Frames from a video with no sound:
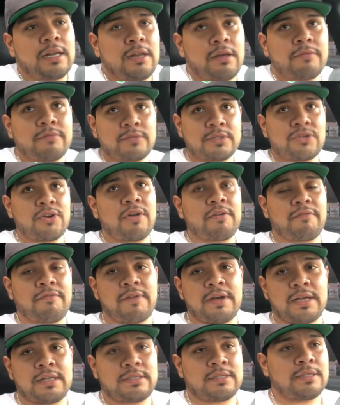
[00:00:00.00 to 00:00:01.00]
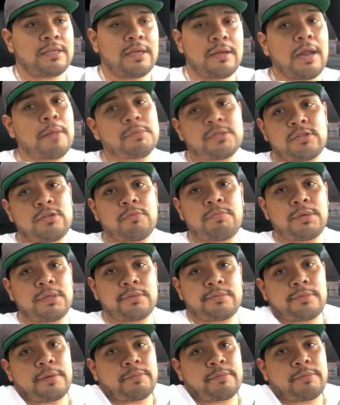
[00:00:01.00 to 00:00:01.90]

I love driving fast. And I'm stupid.